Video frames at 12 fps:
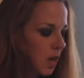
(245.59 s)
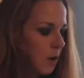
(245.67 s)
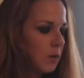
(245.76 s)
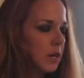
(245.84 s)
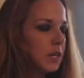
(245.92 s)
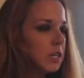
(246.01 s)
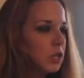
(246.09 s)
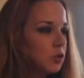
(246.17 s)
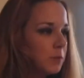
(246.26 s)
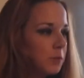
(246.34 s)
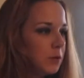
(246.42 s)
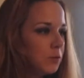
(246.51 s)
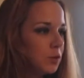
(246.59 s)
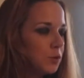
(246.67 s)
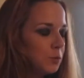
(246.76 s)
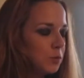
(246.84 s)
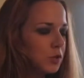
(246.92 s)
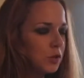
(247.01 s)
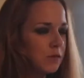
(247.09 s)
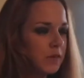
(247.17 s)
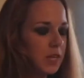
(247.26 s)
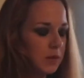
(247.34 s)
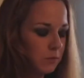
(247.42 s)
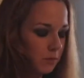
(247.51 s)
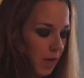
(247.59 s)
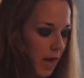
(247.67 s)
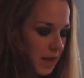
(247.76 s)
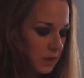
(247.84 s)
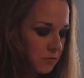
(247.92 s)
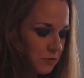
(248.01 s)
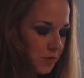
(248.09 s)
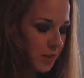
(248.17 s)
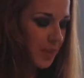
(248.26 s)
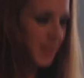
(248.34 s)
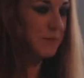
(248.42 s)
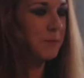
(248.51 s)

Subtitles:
I want to contribute to preserving life and